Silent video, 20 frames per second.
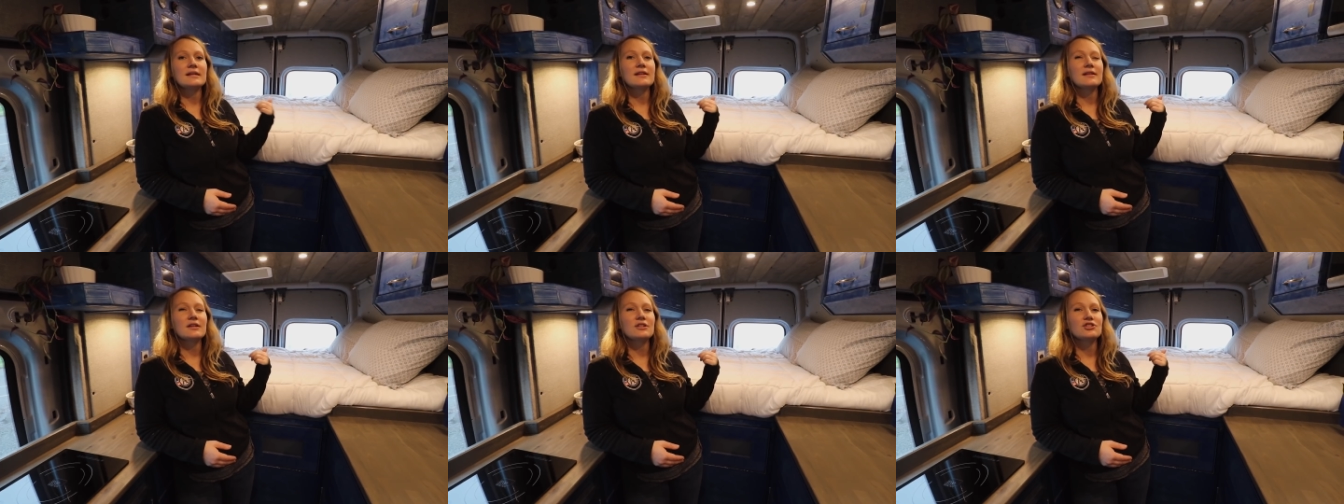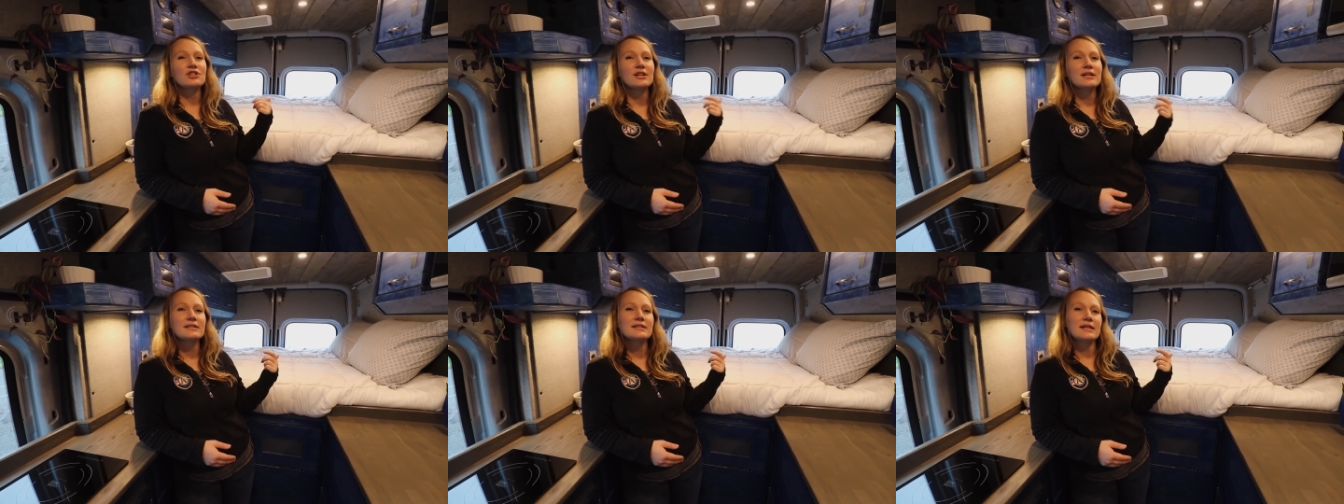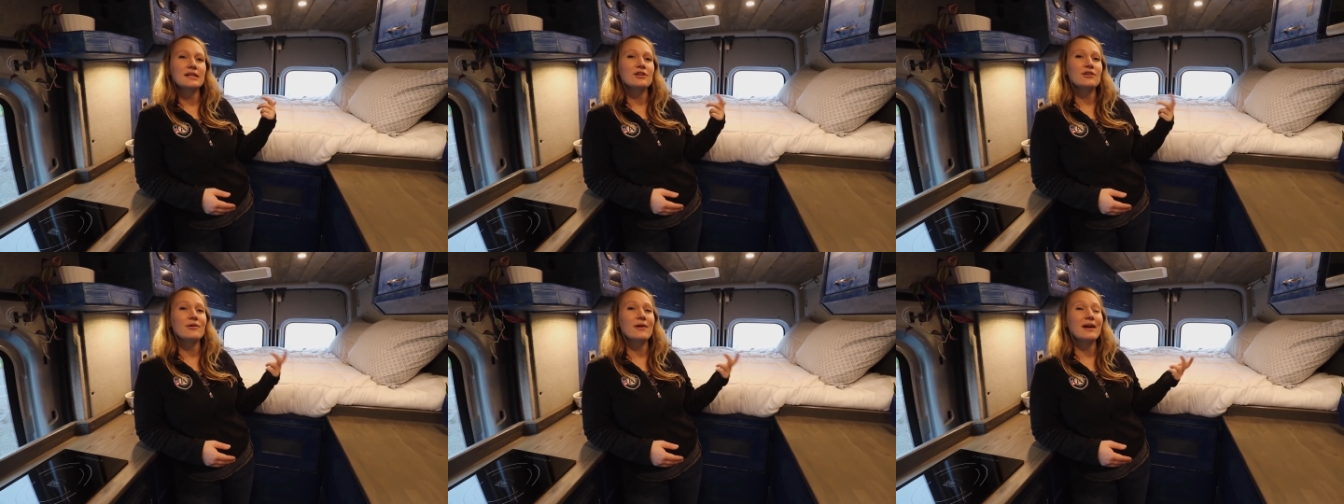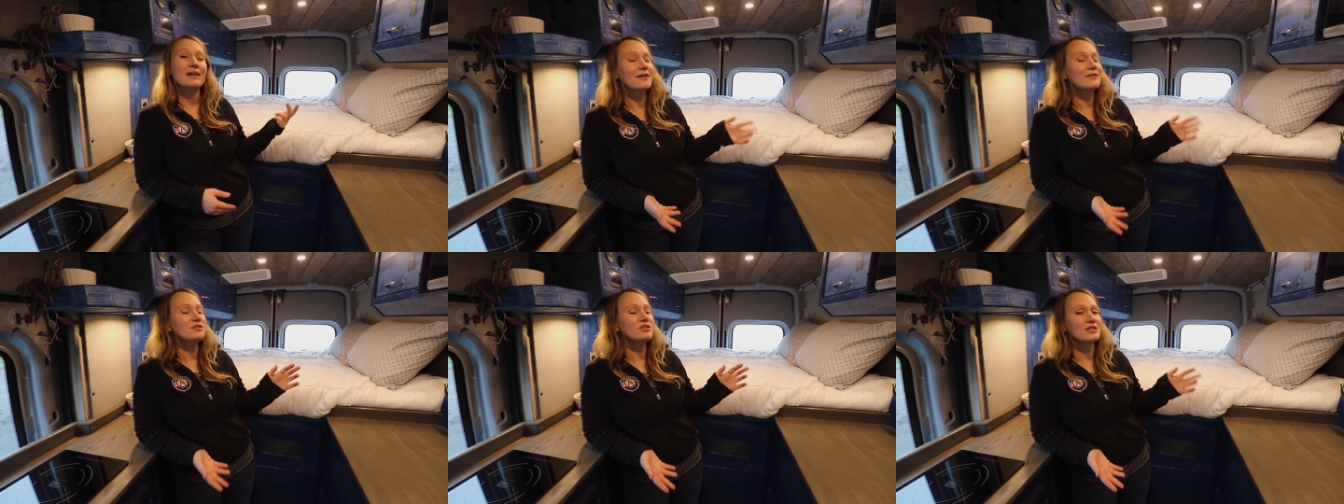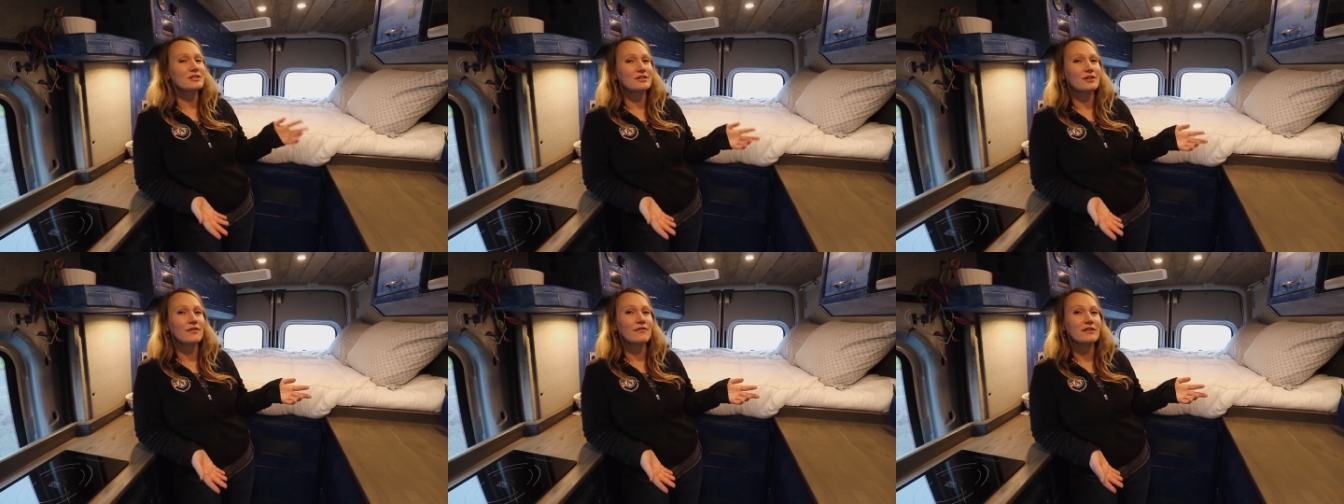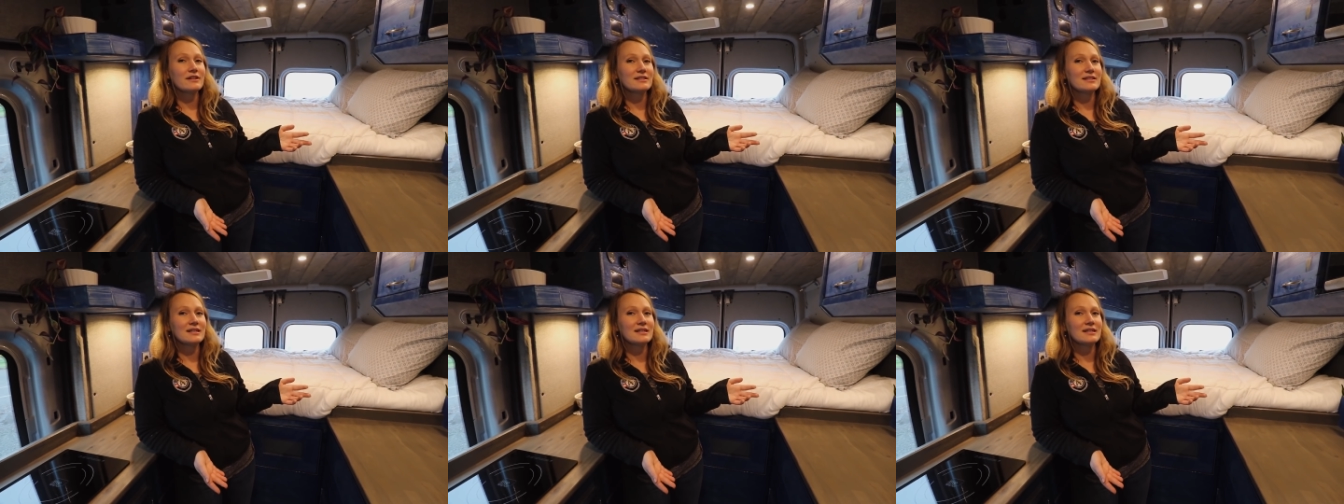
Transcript: In the Transit, you get just over